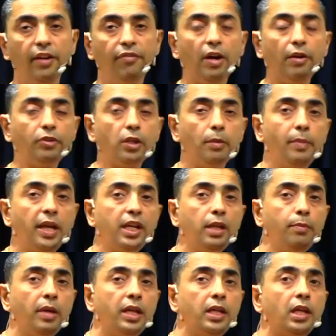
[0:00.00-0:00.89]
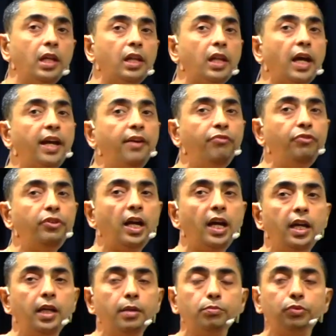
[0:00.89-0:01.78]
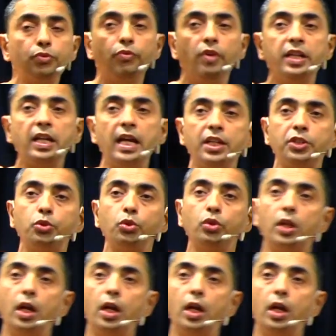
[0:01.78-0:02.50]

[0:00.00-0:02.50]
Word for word: If after many, many lifetimes one has